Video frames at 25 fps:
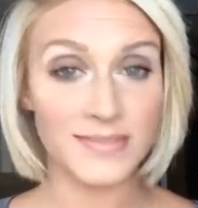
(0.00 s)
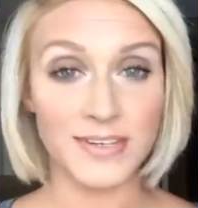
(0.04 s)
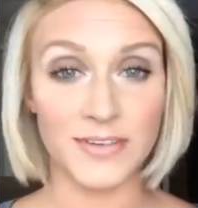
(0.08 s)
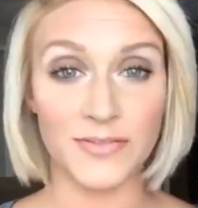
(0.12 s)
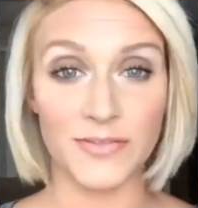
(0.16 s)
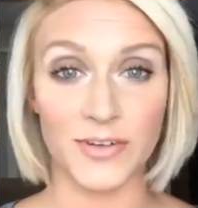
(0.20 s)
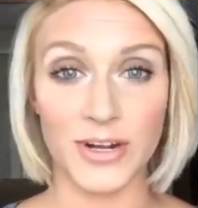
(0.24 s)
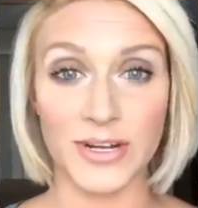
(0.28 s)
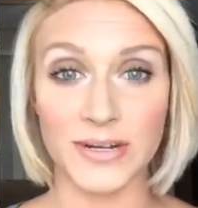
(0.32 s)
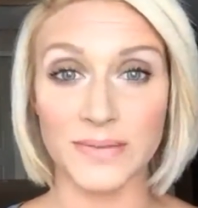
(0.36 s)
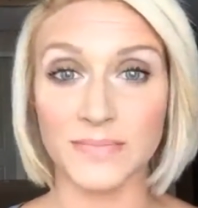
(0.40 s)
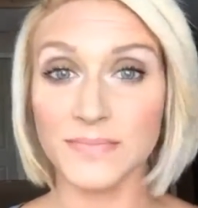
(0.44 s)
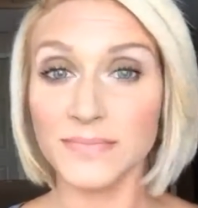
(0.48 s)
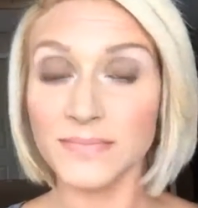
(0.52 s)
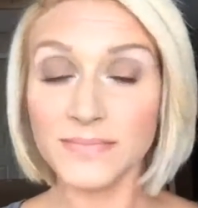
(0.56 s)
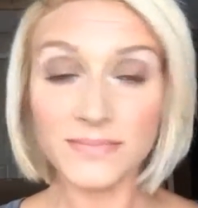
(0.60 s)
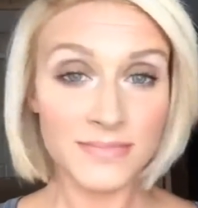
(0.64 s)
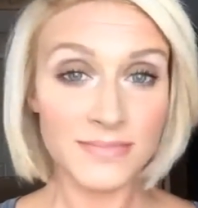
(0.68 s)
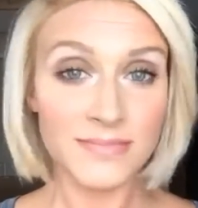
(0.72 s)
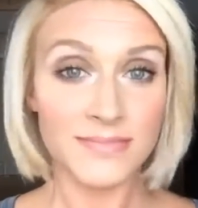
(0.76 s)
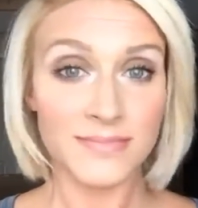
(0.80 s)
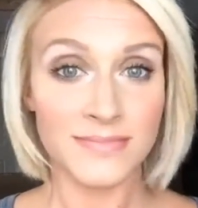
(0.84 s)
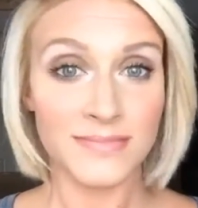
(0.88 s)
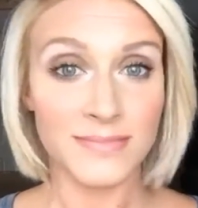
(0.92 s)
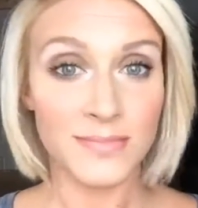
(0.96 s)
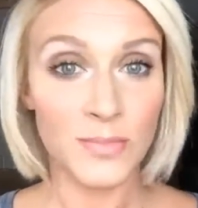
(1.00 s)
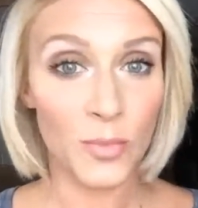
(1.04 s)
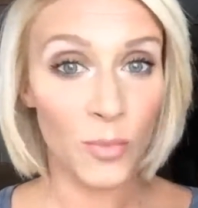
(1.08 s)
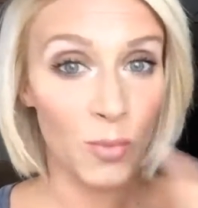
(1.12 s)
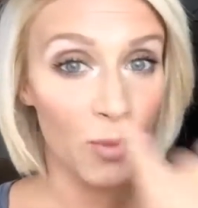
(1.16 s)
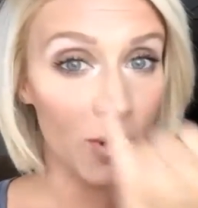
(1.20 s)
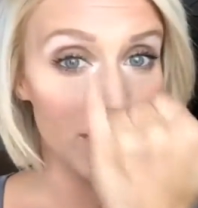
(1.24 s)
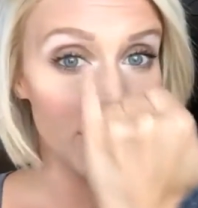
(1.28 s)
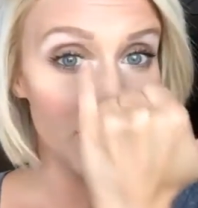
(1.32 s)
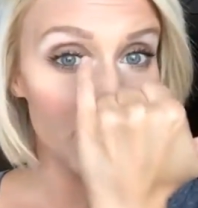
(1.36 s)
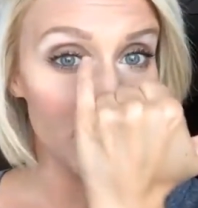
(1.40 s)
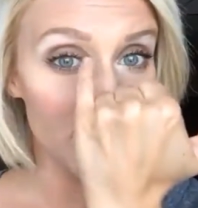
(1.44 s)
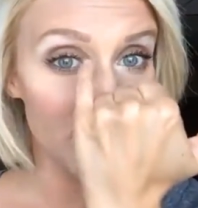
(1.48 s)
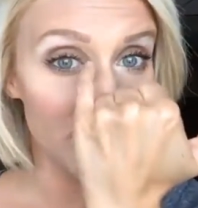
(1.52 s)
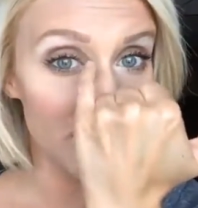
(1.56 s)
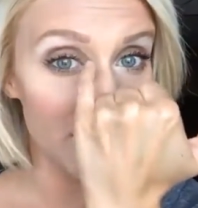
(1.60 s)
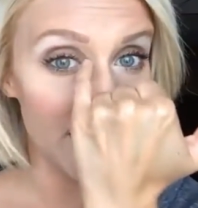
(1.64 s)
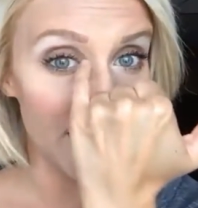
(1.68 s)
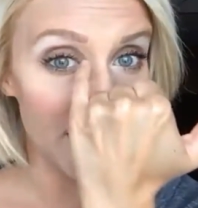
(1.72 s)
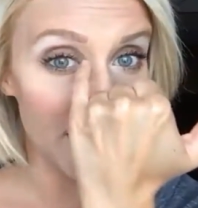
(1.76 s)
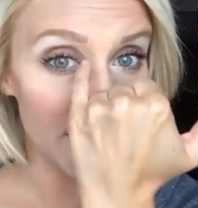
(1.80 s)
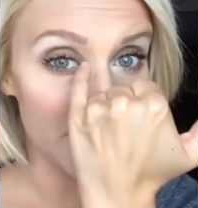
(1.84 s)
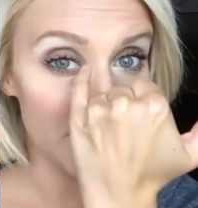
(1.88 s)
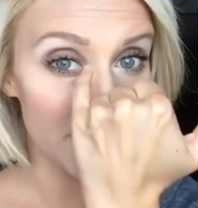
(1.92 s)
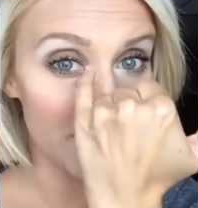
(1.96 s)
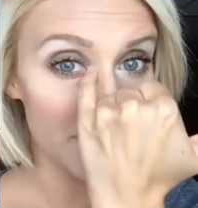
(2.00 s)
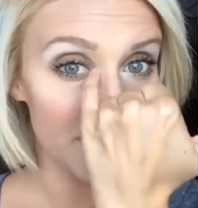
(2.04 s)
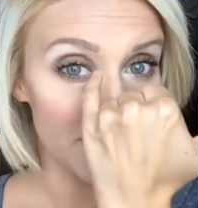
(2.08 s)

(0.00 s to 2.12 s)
different. One little thing.